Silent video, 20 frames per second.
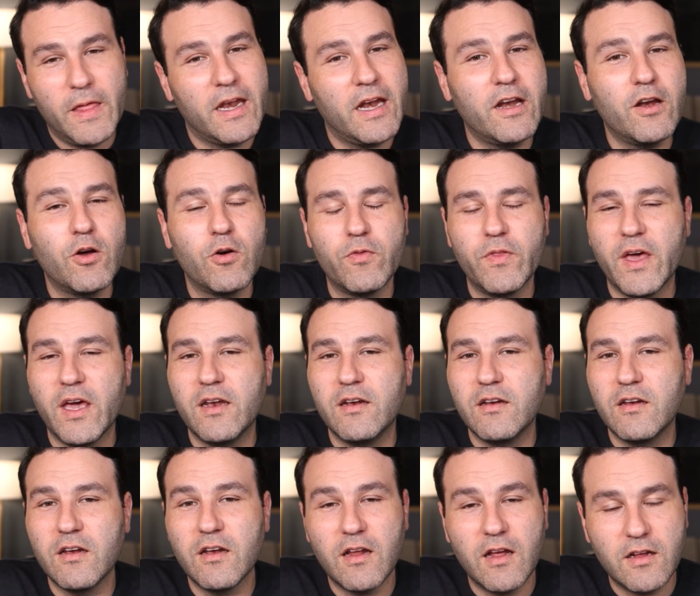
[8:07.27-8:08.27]
And I know
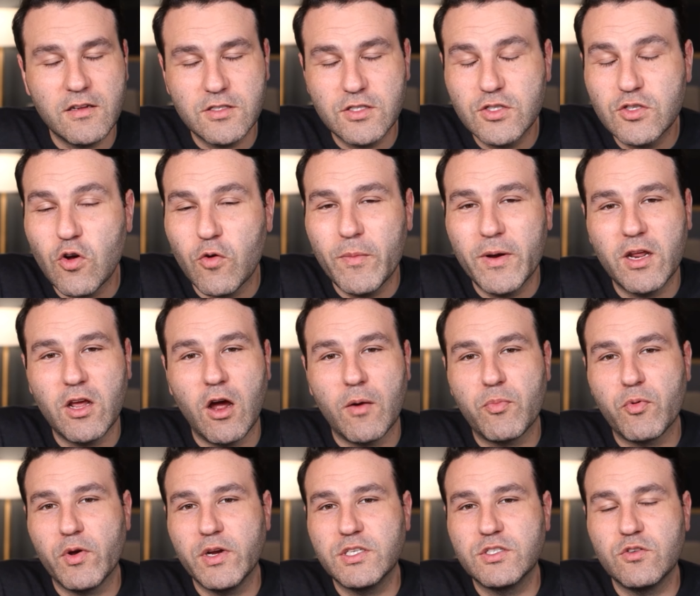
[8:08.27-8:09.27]
that so many
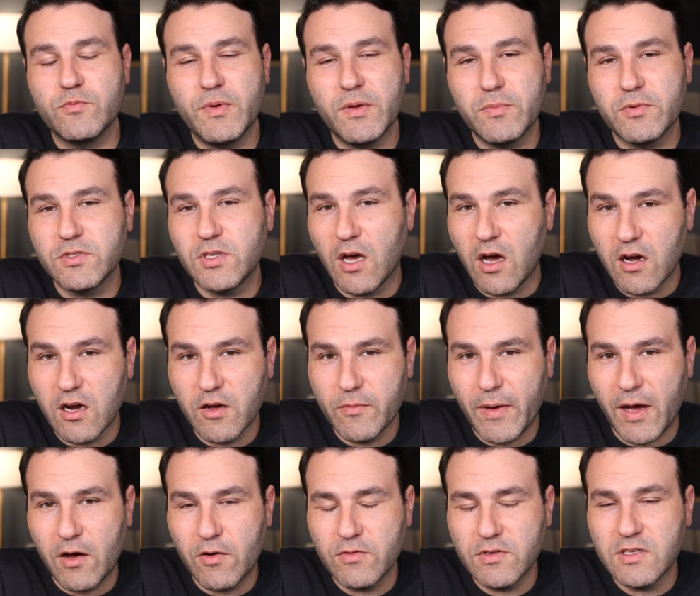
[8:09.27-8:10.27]
operational people talk
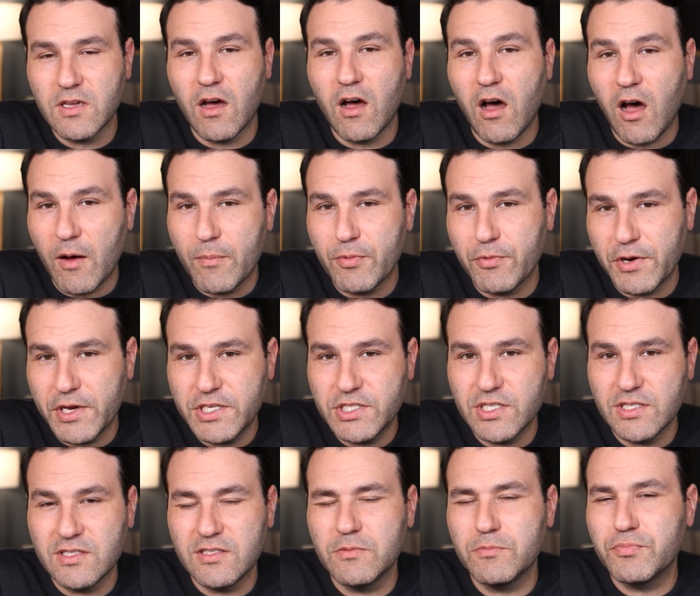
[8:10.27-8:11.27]
about
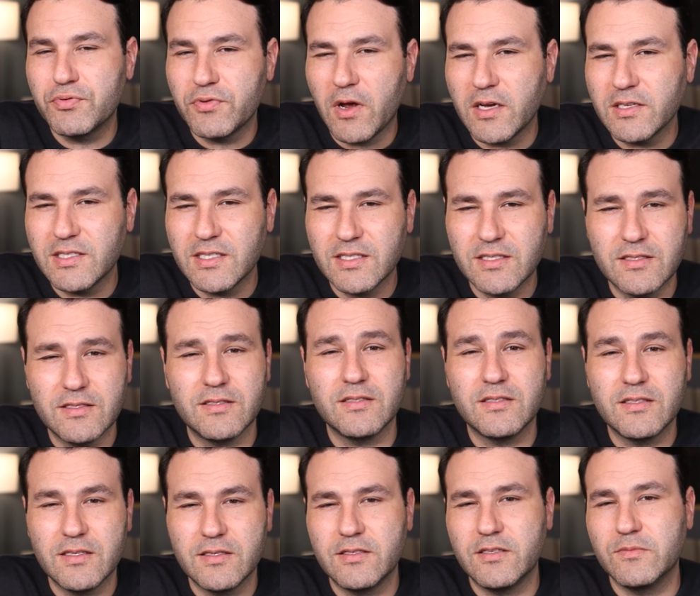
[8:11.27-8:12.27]
operations and
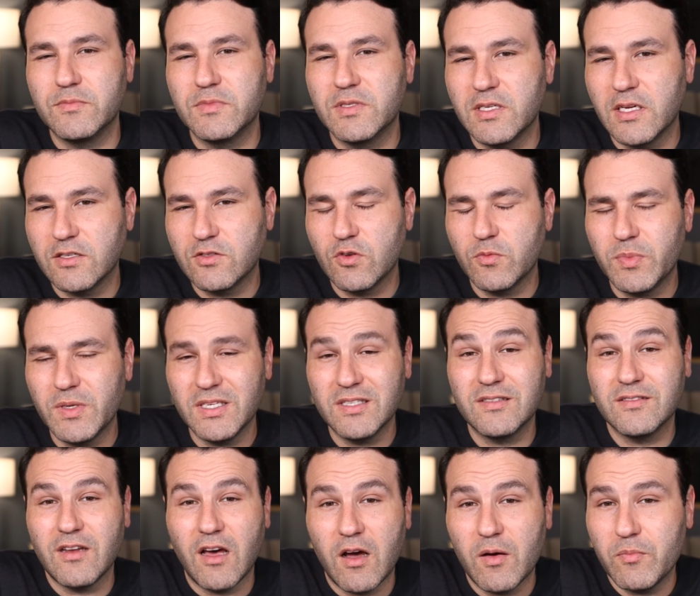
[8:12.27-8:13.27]
processes and systems and
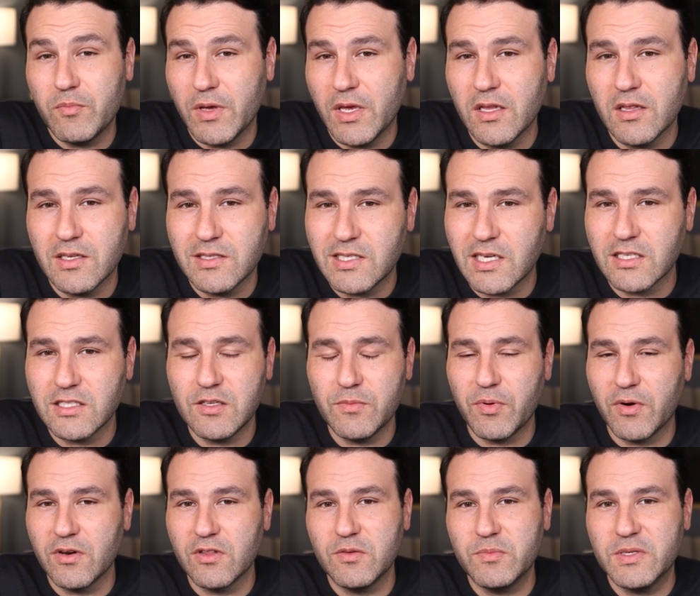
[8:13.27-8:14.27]
SOPs not being the
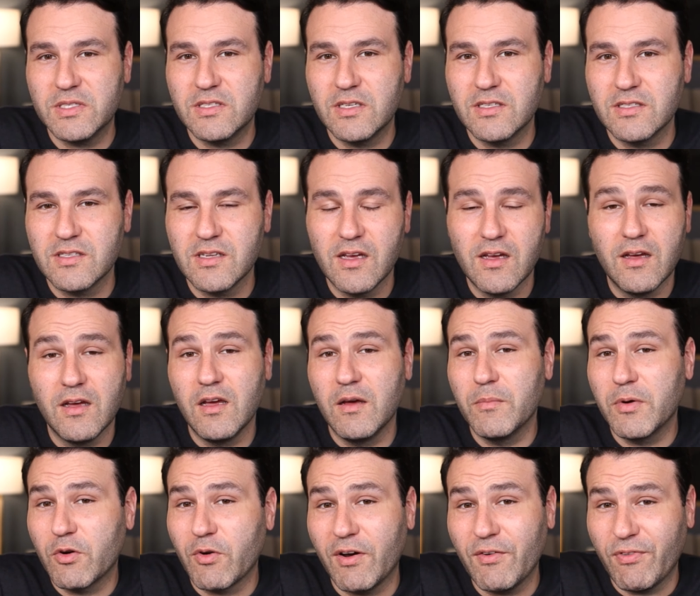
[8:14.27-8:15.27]
sexy part of the business,
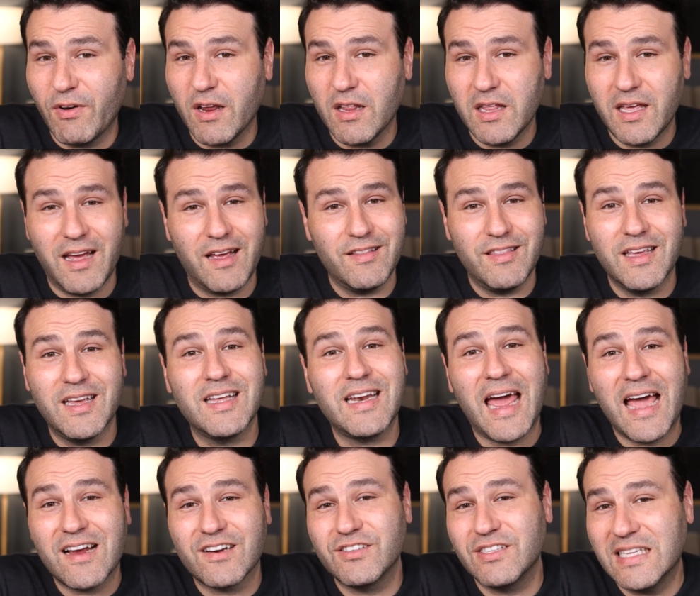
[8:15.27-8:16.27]
but quite frankly, I think
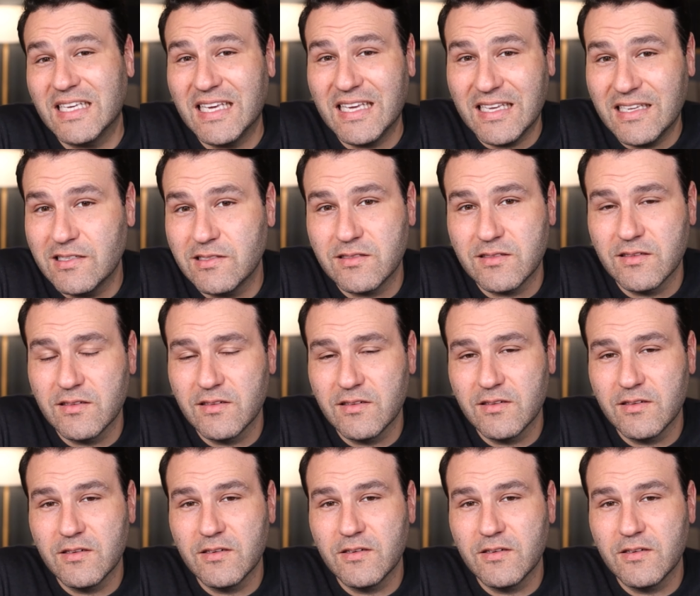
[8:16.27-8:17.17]
it actually is.